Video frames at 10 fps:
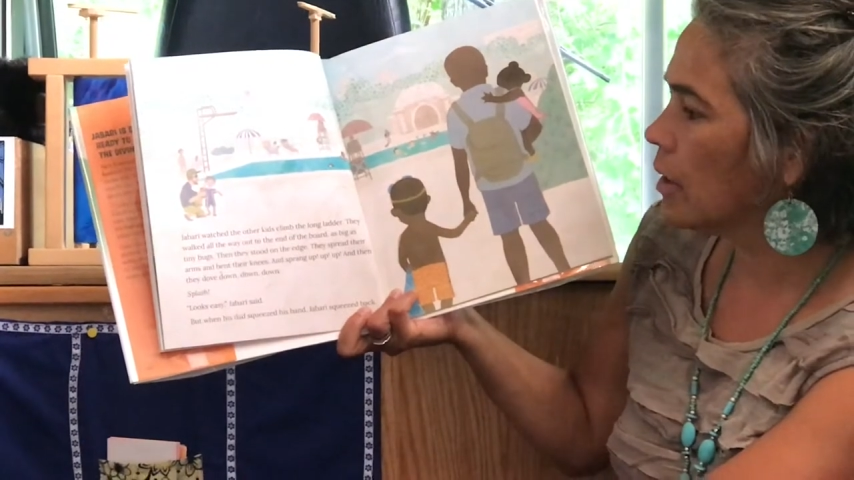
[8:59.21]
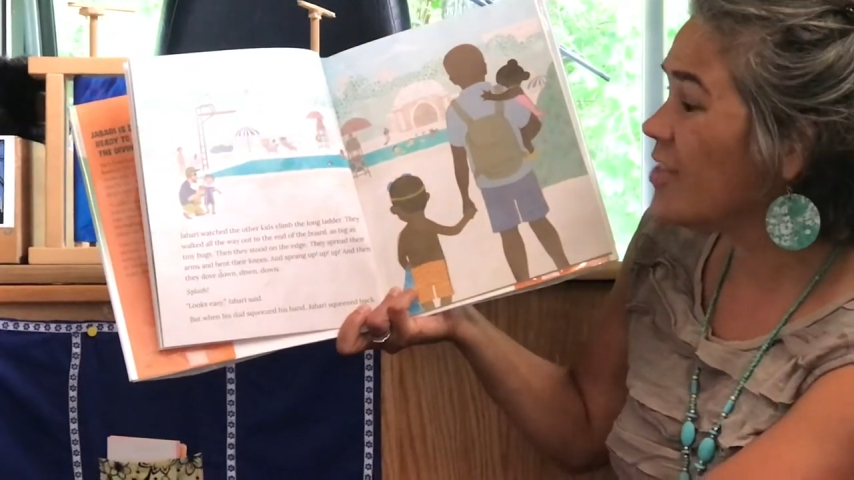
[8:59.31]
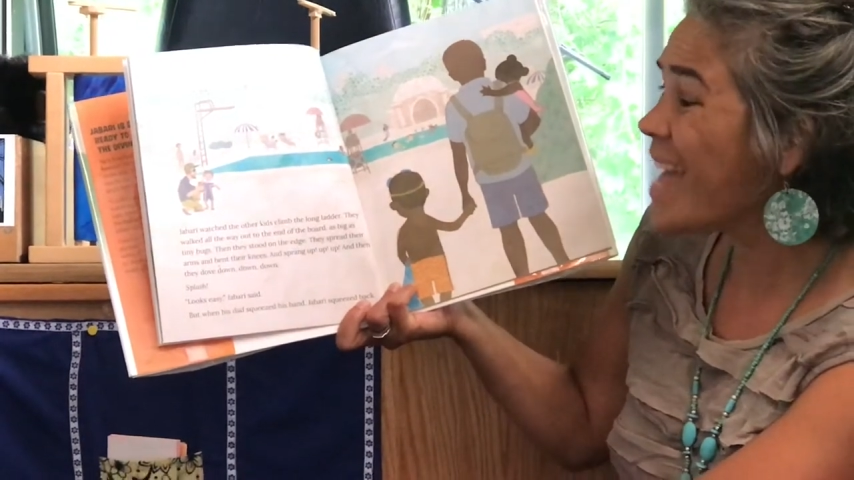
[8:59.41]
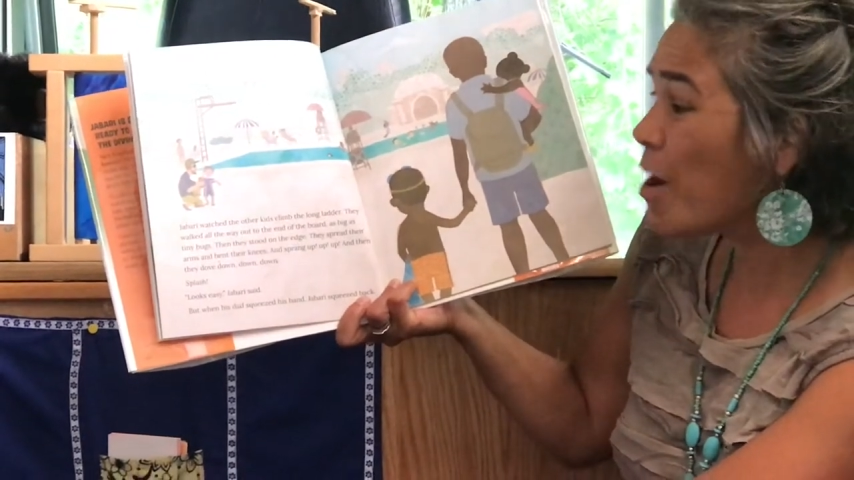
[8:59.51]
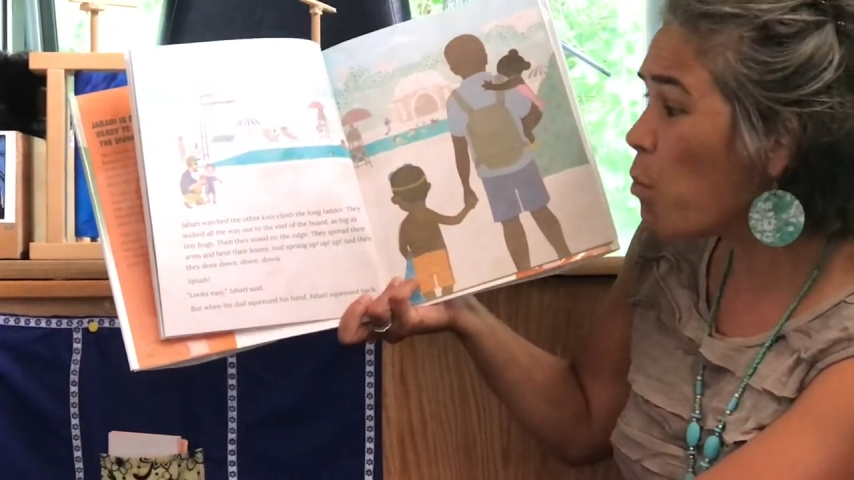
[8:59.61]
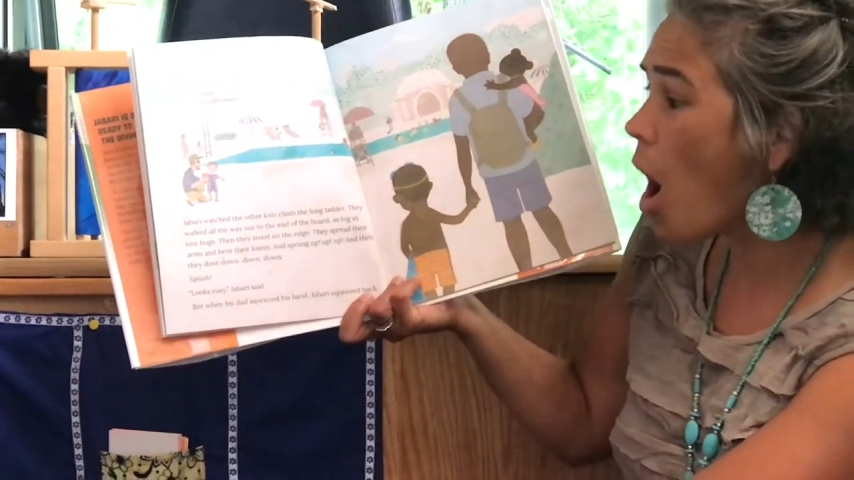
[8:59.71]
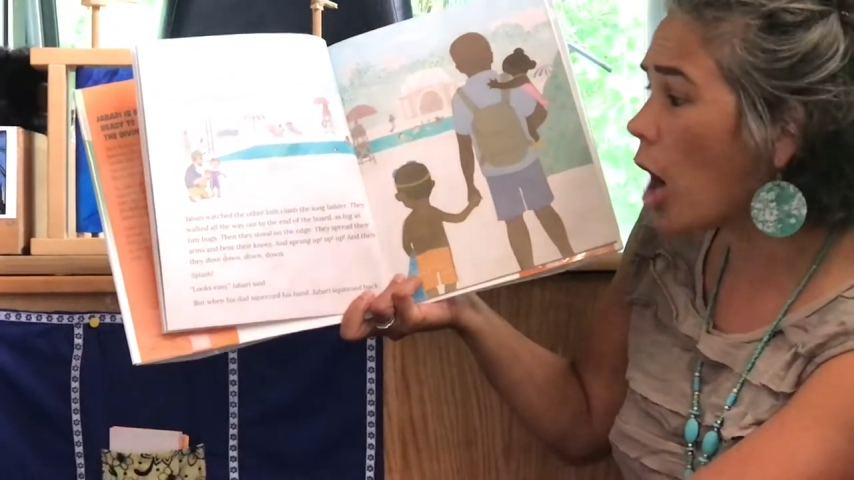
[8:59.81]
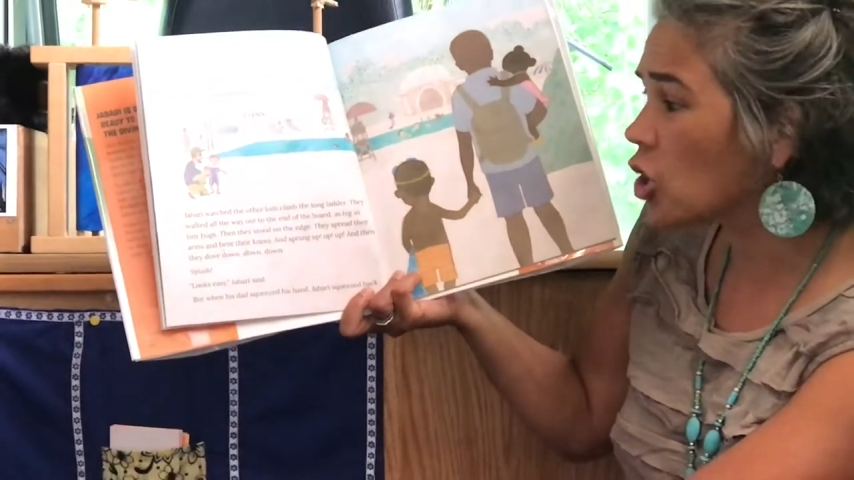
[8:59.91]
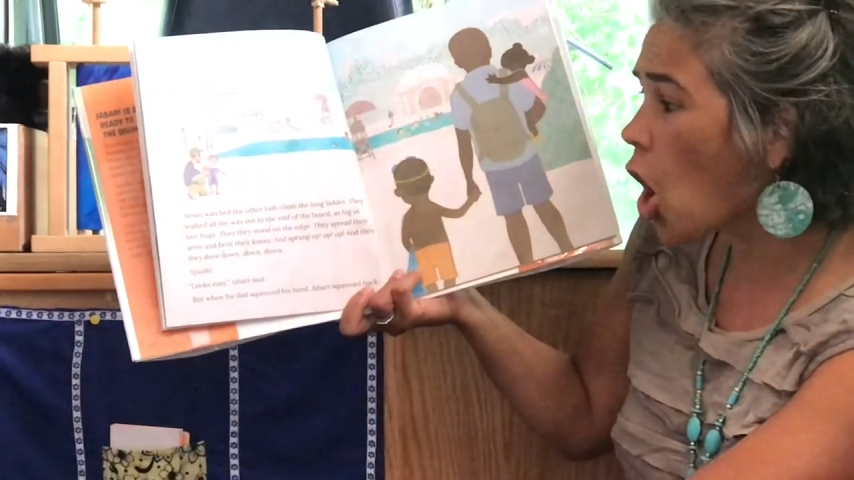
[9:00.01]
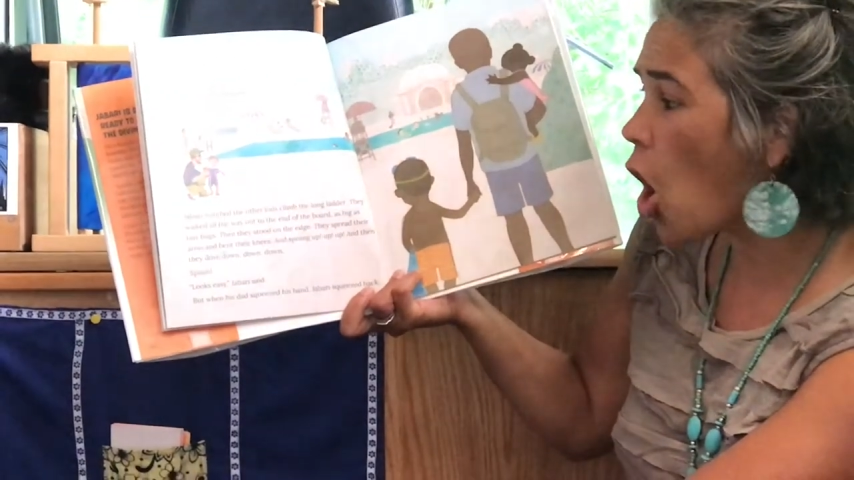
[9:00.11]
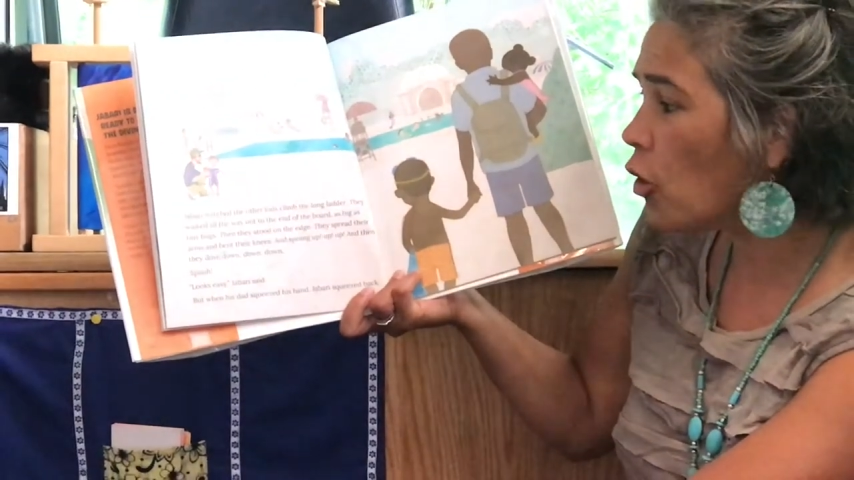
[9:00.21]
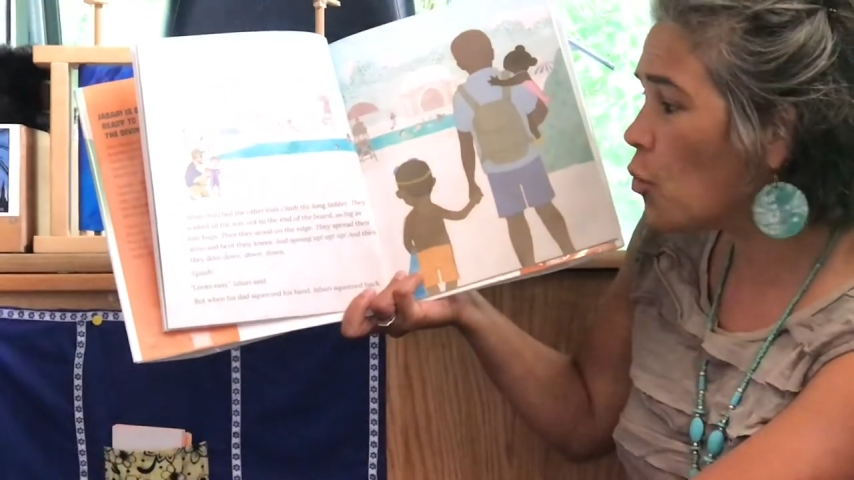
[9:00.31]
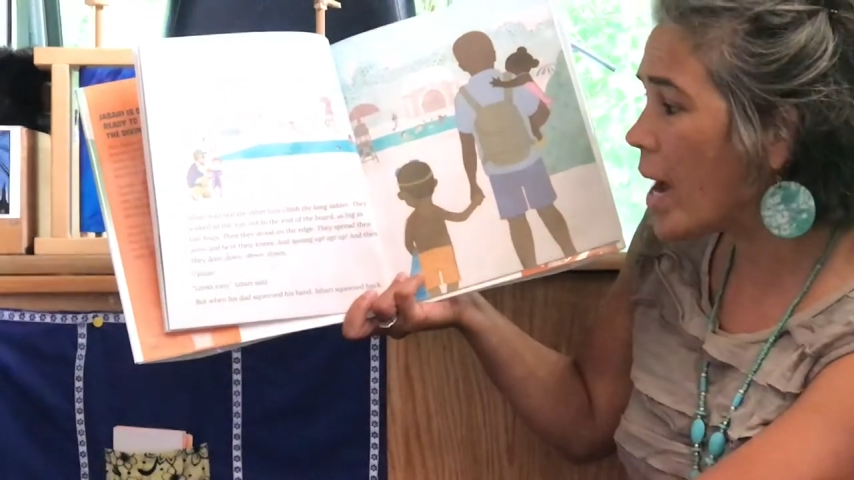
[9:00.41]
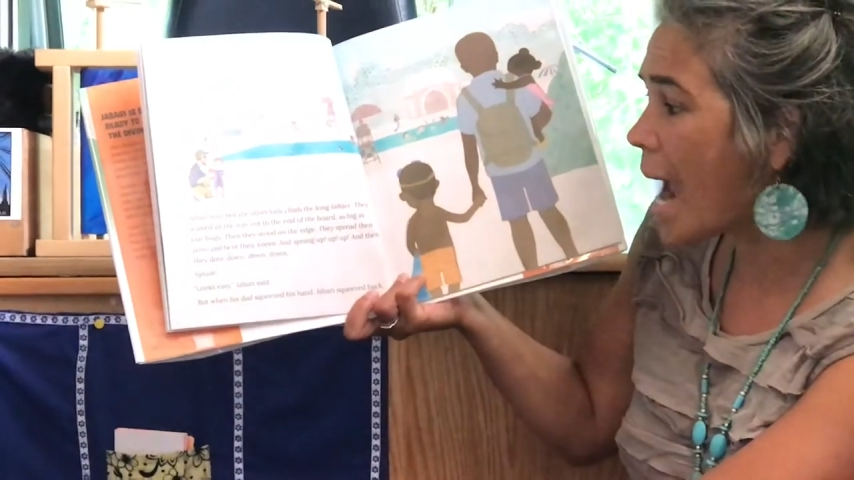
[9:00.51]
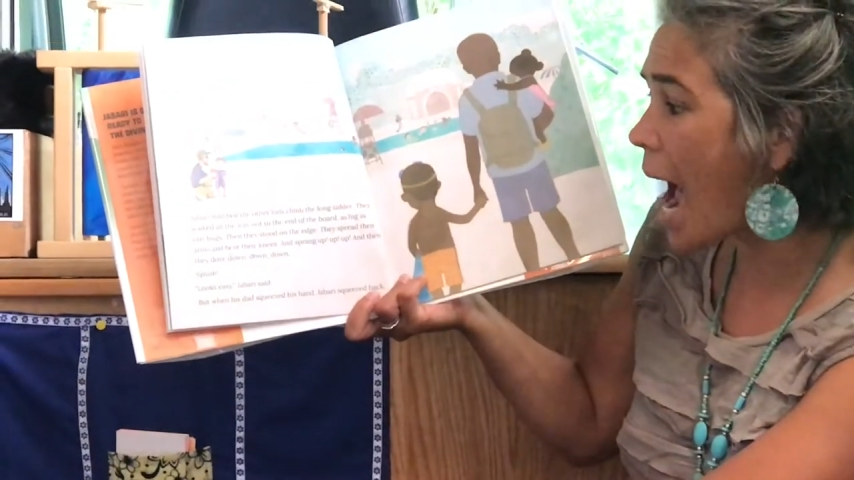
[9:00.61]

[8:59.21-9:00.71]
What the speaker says: They walked all the way